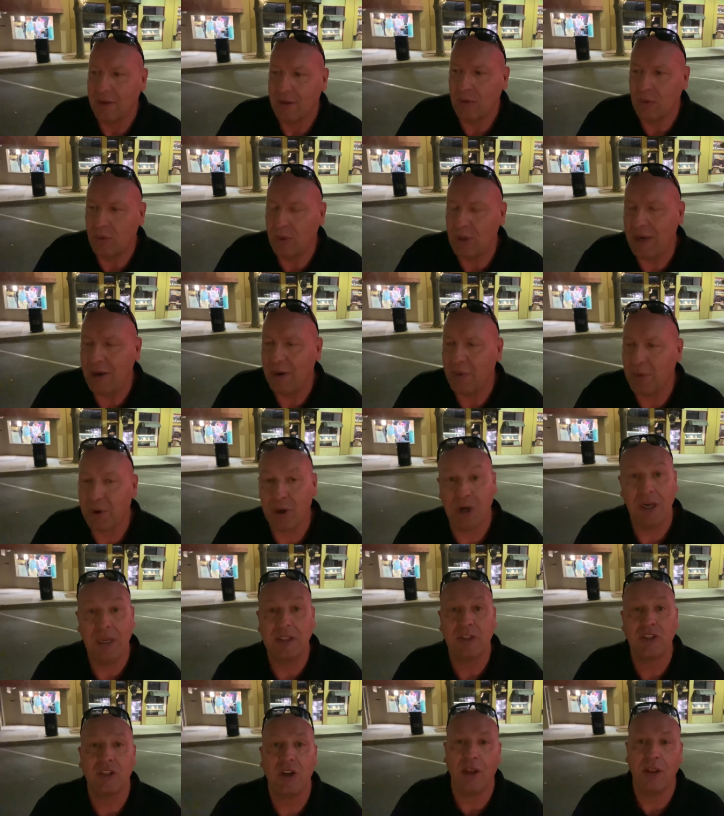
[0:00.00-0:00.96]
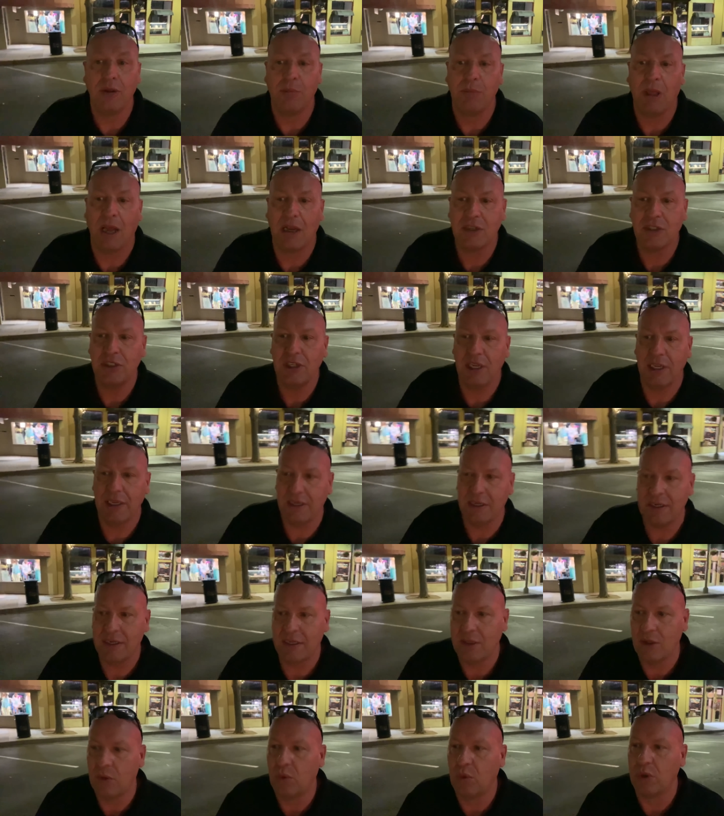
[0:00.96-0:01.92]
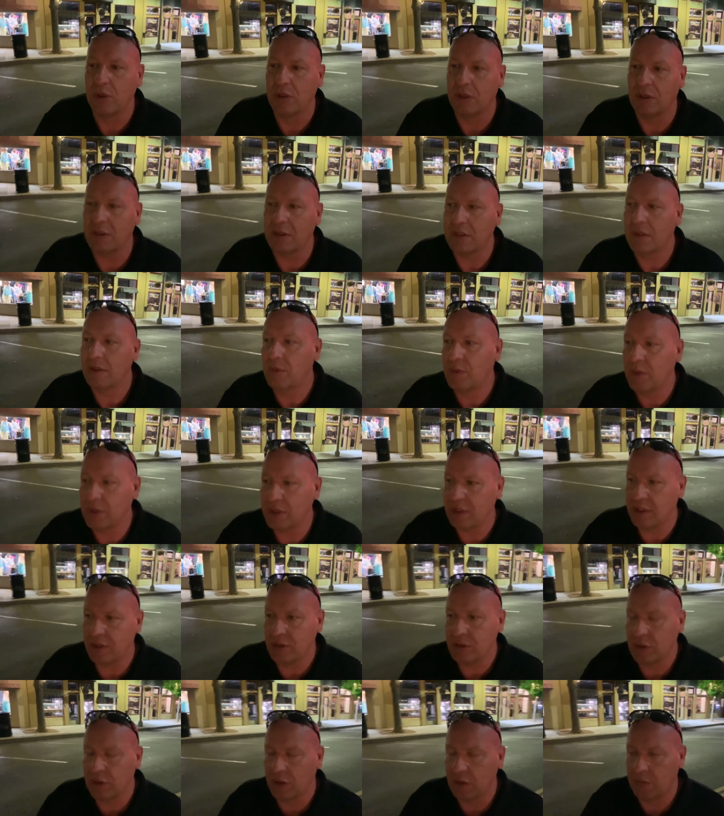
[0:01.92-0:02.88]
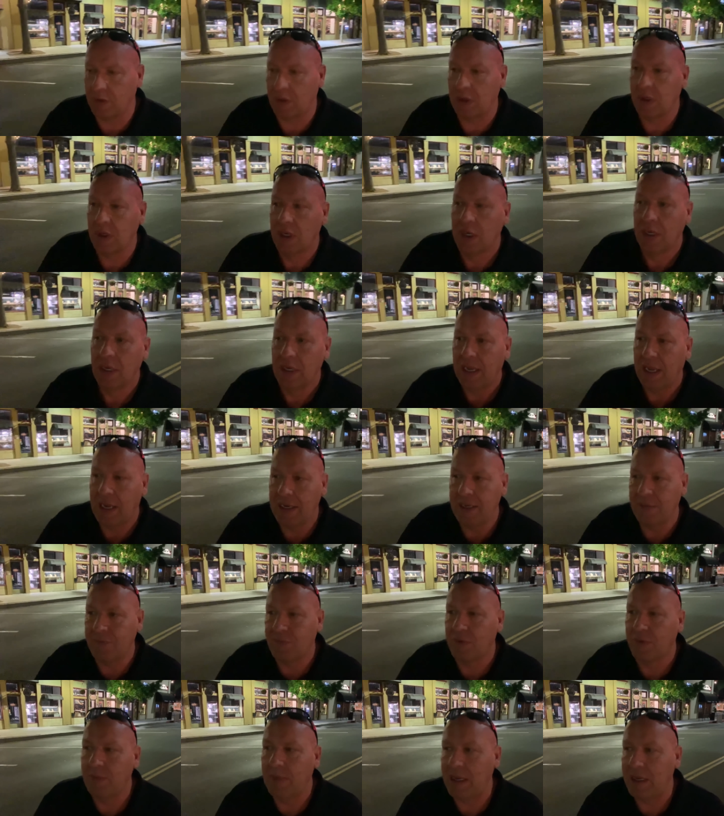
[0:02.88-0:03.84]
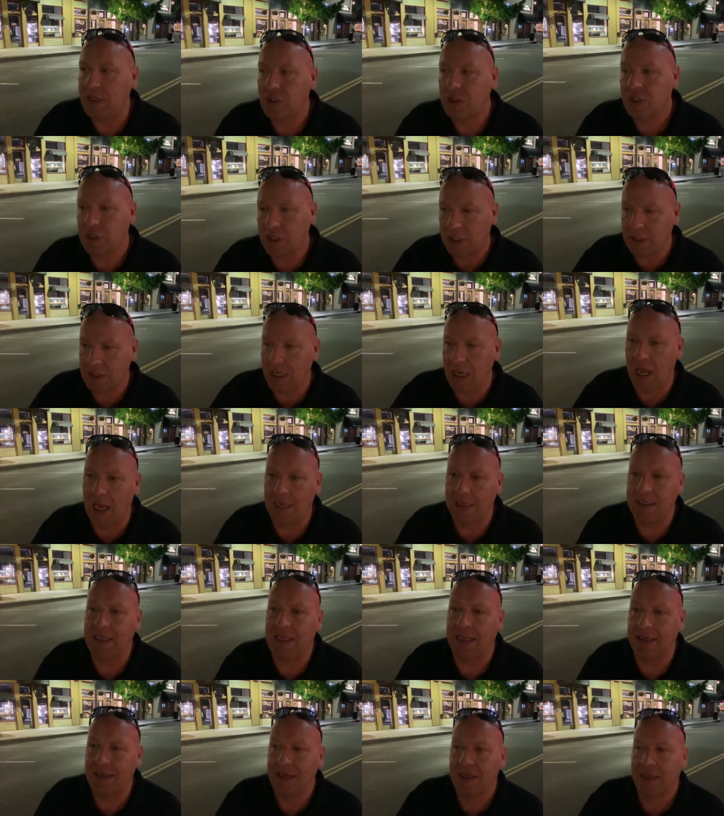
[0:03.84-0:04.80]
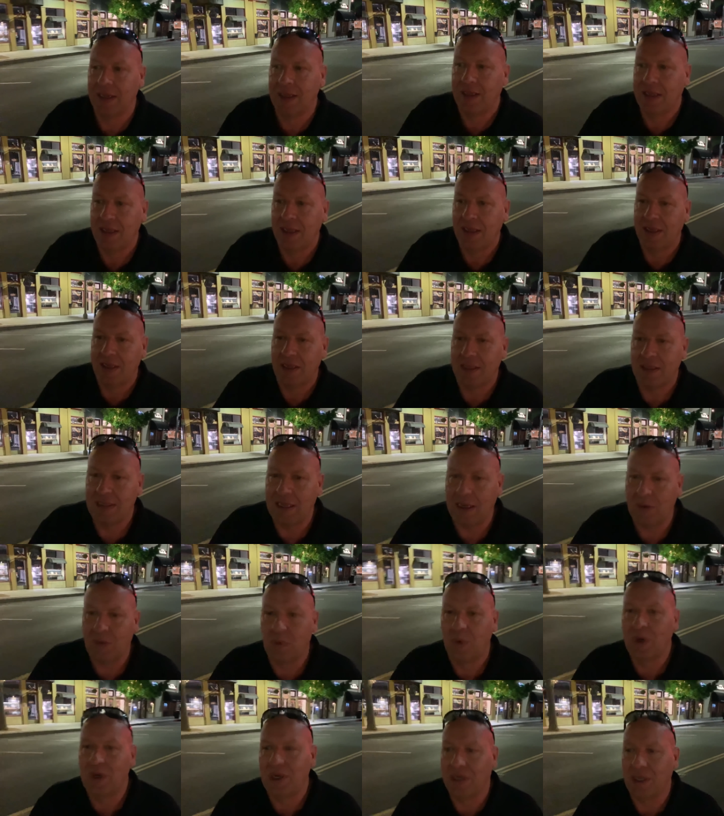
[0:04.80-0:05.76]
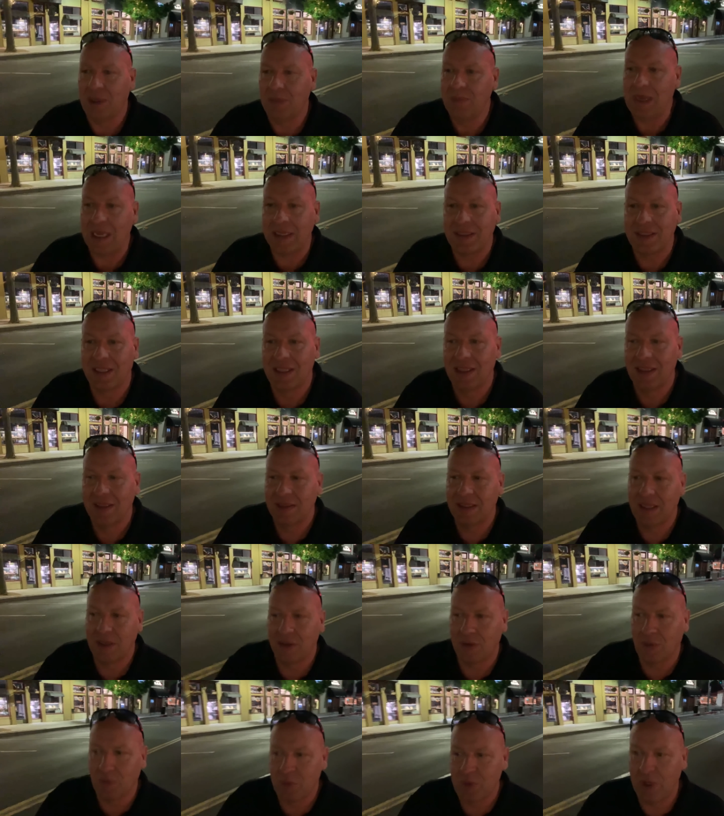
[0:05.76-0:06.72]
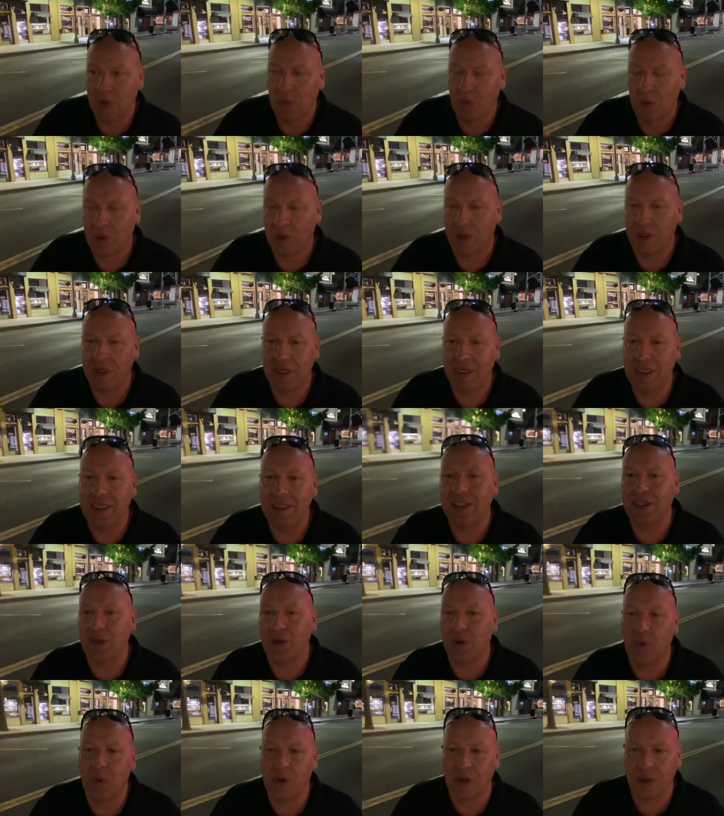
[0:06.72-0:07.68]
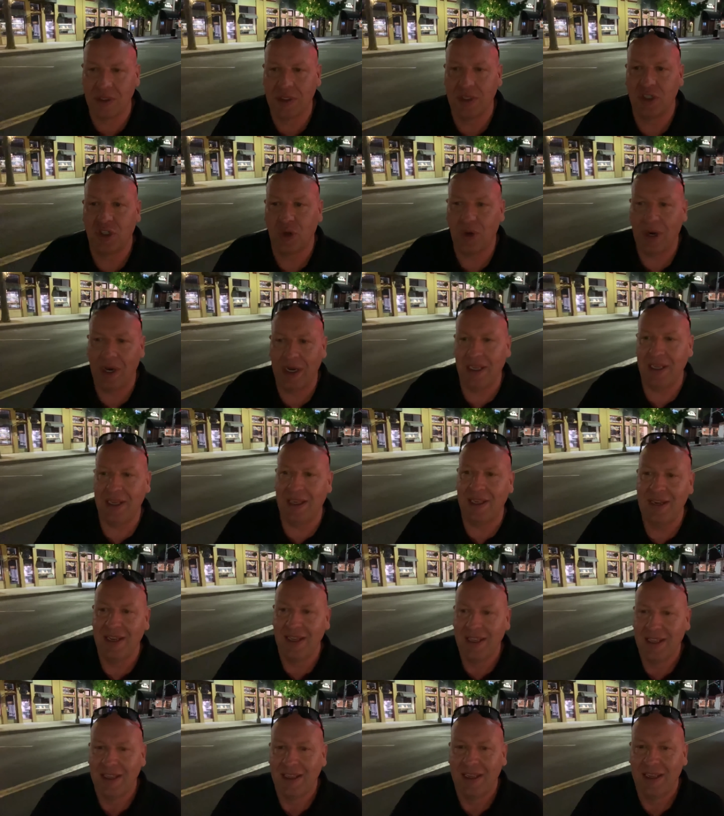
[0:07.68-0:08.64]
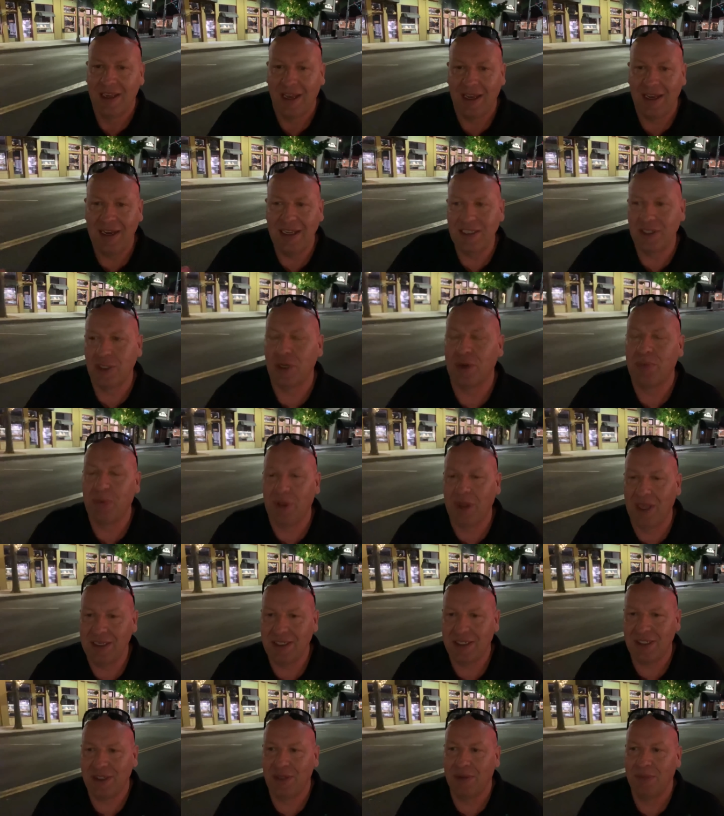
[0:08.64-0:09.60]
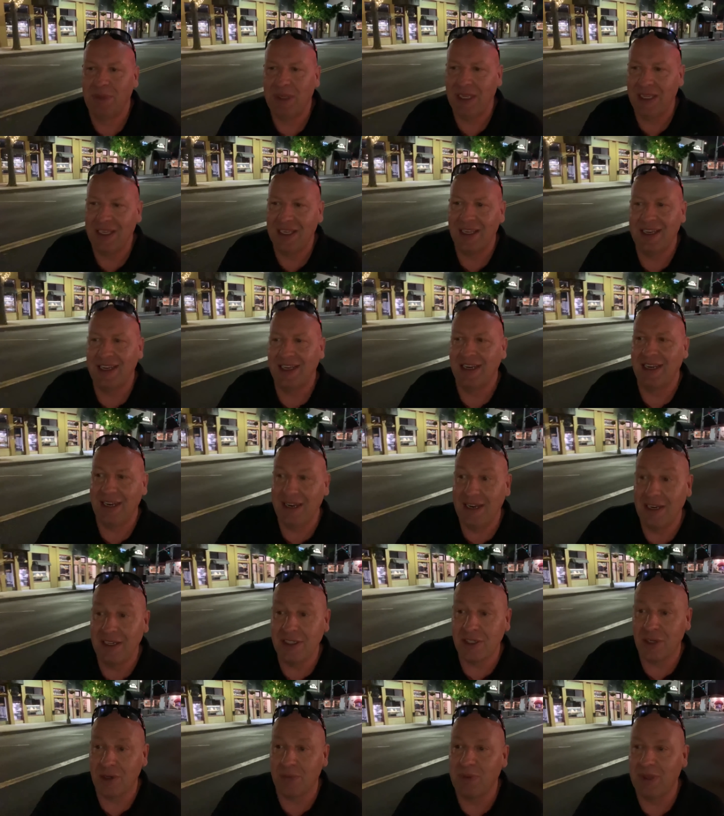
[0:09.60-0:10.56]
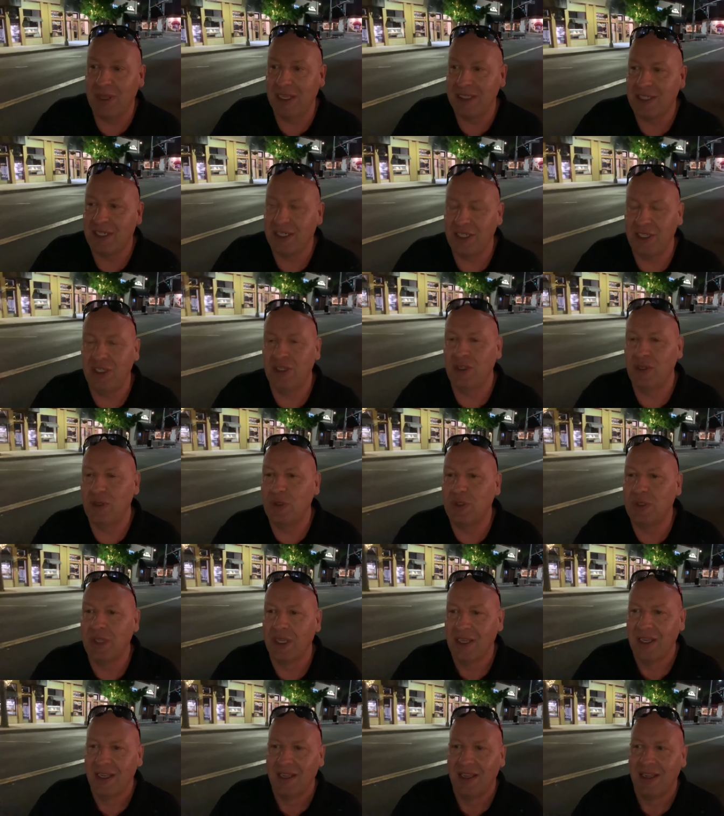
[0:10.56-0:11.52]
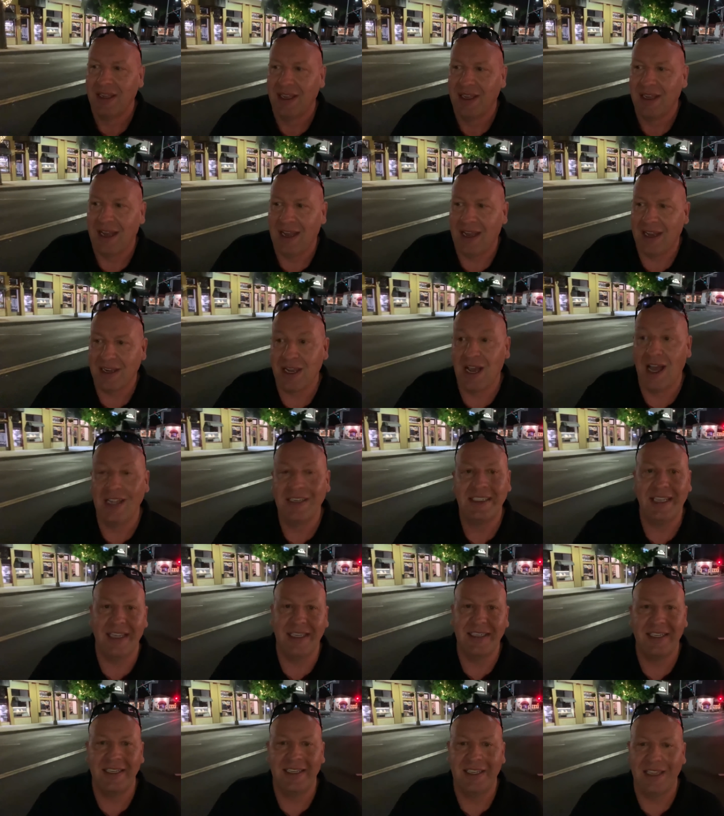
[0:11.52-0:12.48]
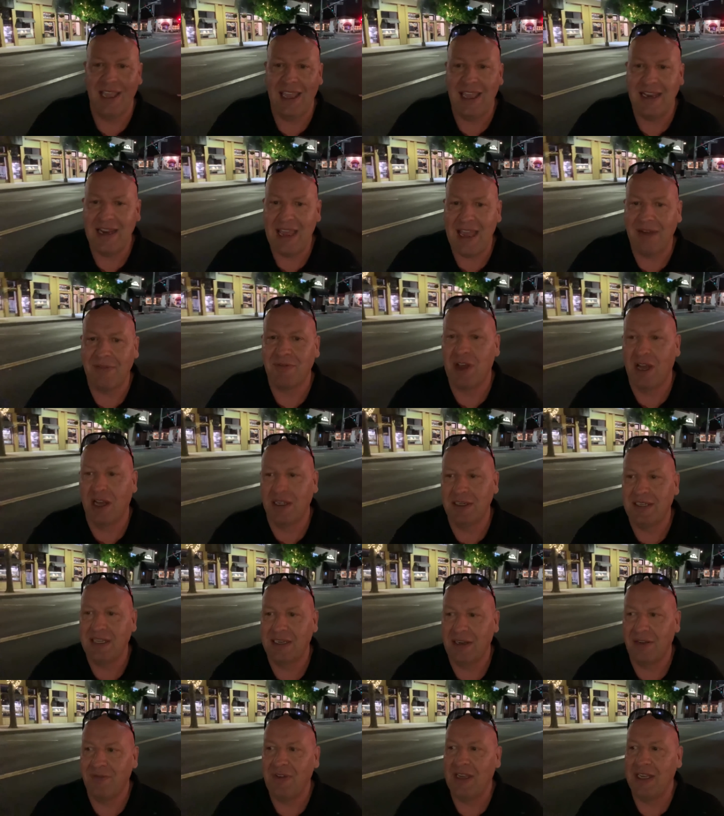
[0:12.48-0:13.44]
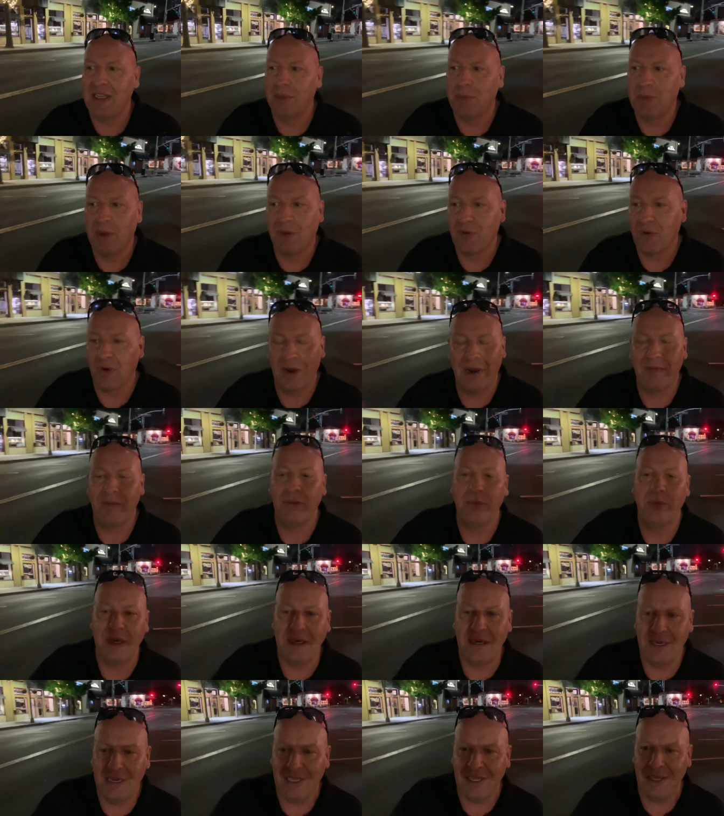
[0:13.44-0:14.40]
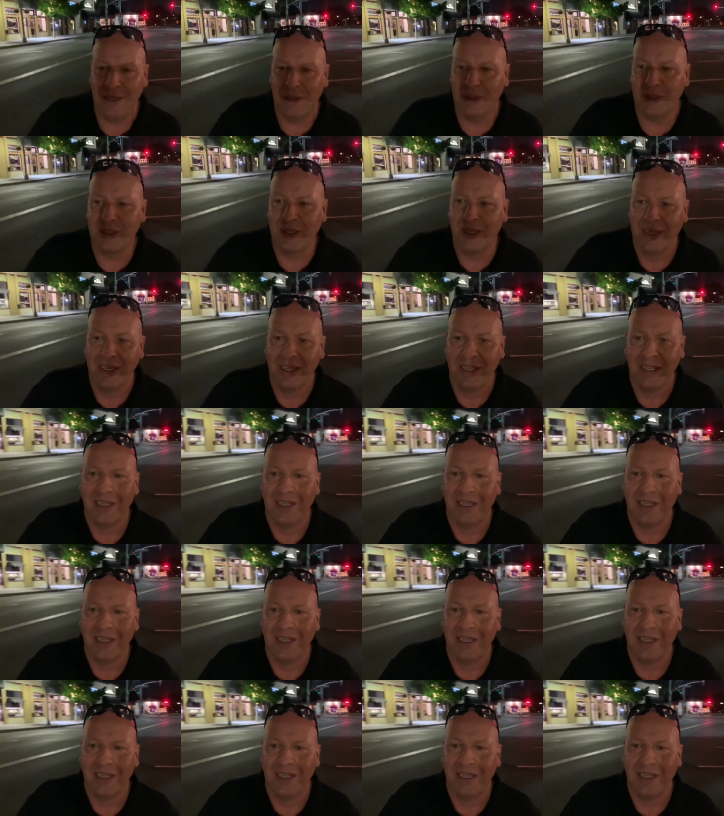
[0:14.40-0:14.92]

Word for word: We, we're going to install the blockchain in the world with the server and information and content that will make the, the, the world an easier world to trade in, an easier place to be in, and an easier place to use uh, content and have content available for everybody to use.